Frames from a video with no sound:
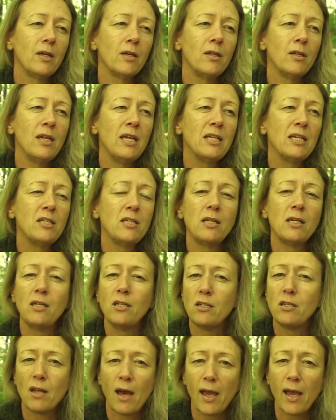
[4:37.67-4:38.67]

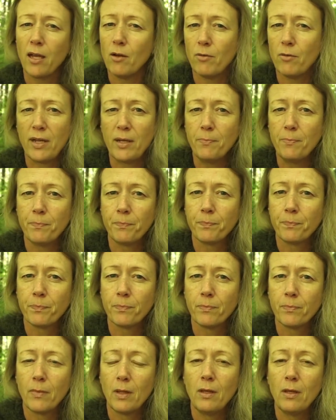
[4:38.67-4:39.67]
knitting diary
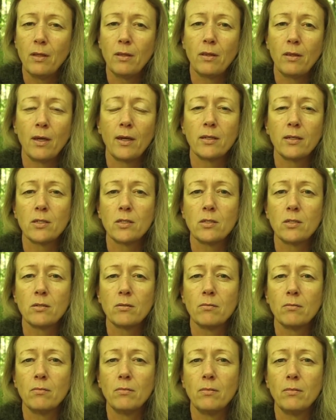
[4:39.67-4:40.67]
that
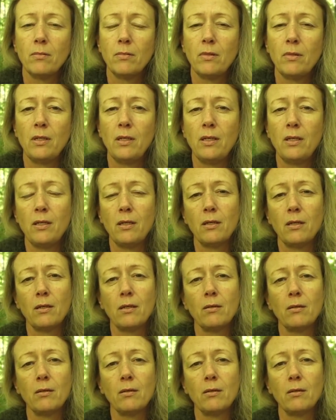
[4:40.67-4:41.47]
the